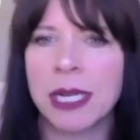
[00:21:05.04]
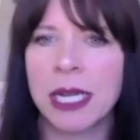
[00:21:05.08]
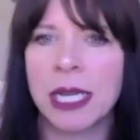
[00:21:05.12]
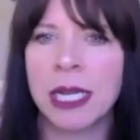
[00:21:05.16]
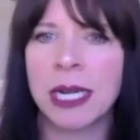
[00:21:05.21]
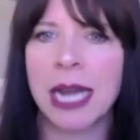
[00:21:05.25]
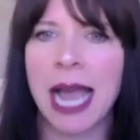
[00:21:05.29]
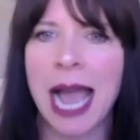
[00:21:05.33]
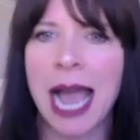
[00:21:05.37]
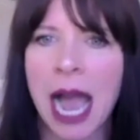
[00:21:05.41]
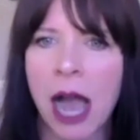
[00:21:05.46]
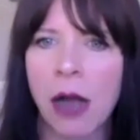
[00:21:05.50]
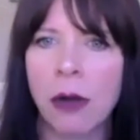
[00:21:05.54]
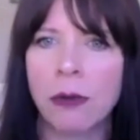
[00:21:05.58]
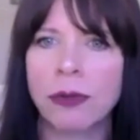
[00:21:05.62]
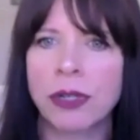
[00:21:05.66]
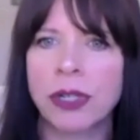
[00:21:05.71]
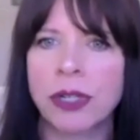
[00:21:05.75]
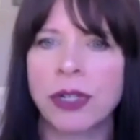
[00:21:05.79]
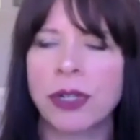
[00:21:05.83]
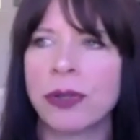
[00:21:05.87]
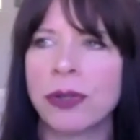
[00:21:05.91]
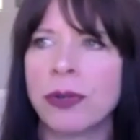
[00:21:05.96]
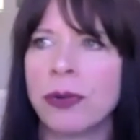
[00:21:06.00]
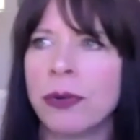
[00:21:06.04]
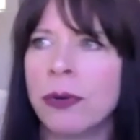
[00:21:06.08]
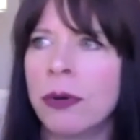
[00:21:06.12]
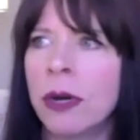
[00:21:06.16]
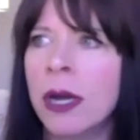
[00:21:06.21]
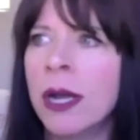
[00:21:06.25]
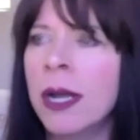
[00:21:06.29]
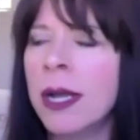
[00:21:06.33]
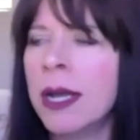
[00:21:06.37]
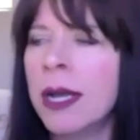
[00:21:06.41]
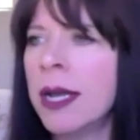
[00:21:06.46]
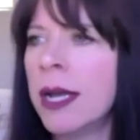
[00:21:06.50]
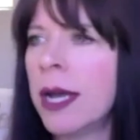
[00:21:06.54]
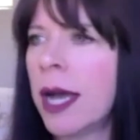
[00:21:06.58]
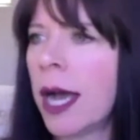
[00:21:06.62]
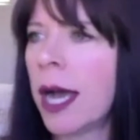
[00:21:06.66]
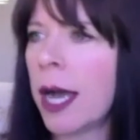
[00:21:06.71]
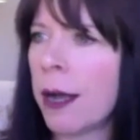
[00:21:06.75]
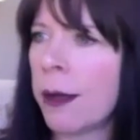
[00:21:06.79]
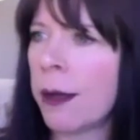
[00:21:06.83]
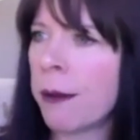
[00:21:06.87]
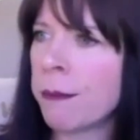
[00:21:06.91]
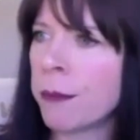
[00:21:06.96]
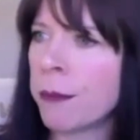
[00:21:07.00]
in how to
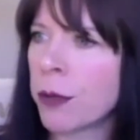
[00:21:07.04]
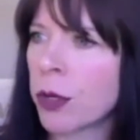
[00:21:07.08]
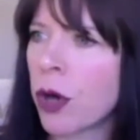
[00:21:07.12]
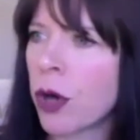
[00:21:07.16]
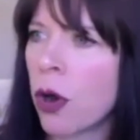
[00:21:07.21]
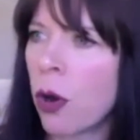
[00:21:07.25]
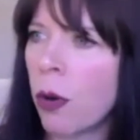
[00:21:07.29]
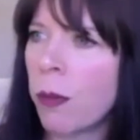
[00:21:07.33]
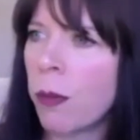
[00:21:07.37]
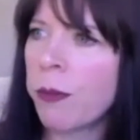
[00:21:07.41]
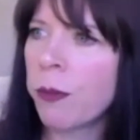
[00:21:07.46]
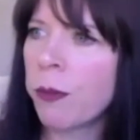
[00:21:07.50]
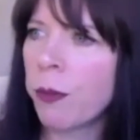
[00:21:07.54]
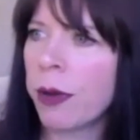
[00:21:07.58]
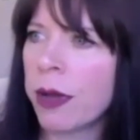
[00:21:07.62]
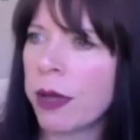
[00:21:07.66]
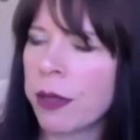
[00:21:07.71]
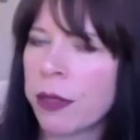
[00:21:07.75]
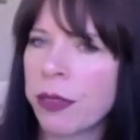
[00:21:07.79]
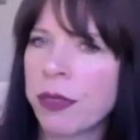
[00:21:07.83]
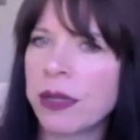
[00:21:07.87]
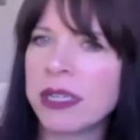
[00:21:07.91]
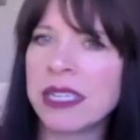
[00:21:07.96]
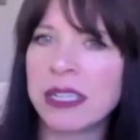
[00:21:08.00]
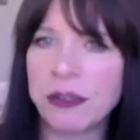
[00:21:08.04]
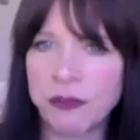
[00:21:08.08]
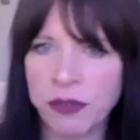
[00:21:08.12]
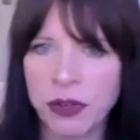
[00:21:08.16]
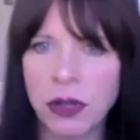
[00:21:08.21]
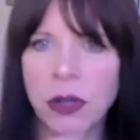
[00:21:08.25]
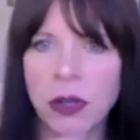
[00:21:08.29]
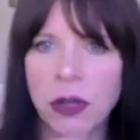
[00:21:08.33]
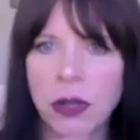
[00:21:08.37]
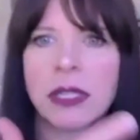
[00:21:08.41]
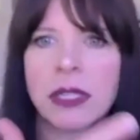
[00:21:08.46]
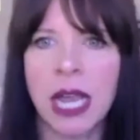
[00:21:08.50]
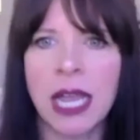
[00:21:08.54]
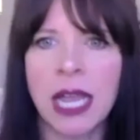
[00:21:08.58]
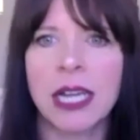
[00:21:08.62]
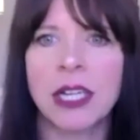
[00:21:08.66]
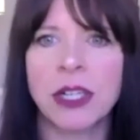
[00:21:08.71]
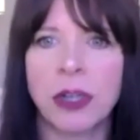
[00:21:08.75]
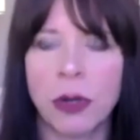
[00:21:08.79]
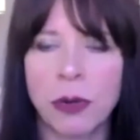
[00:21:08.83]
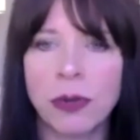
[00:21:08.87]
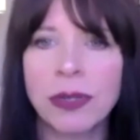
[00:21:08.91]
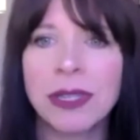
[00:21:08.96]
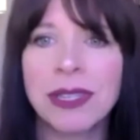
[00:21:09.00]
cope with difficult
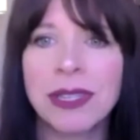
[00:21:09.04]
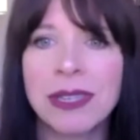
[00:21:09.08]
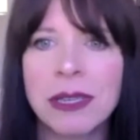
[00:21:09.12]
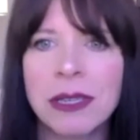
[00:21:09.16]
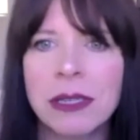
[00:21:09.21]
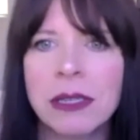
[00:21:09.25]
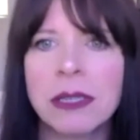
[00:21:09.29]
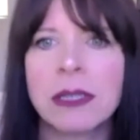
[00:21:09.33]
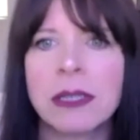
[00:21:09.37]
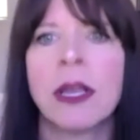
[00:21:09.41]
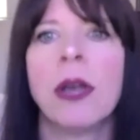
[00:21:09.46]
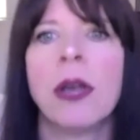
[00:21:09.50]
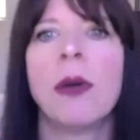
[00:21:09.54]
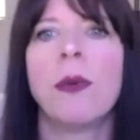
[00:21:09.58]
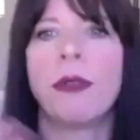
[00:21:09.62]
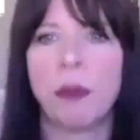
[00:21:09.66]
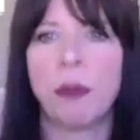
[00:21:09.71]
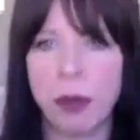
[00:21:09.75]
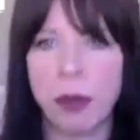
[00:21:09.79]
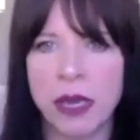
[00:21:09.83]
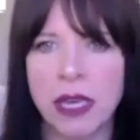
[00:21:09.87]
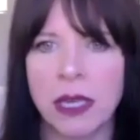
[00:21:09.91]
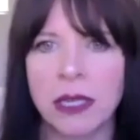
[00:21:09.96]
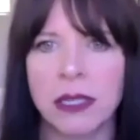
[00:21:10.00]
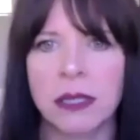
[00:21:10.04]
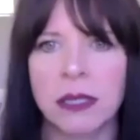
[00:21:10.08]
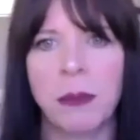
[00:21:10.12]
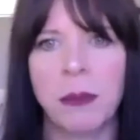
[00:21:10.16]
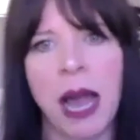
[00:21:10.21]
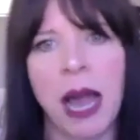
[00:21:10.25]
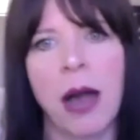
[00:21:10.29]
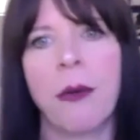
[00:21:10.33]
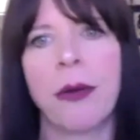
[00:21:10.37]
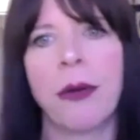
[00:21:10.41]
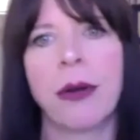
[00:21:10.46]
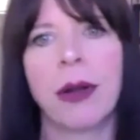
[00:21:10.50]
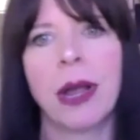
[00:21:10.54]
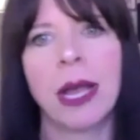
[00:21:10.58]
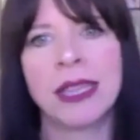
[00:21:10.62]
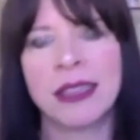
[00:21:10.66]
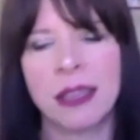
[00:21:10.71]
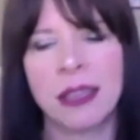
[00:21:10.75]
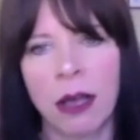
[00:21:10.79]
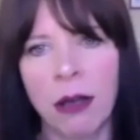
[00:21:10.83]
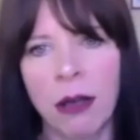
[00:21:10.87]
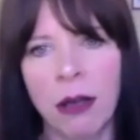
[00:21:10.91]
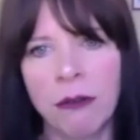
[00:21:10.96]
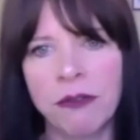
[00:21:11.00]
diagnoses with peace, power, and
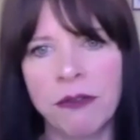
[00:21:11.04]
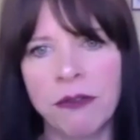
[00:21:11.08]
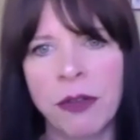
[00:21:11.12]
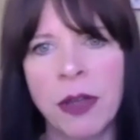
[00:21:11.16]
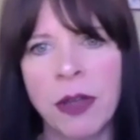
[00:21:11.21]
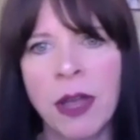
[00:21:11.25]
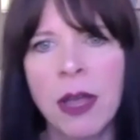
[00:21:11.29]
love.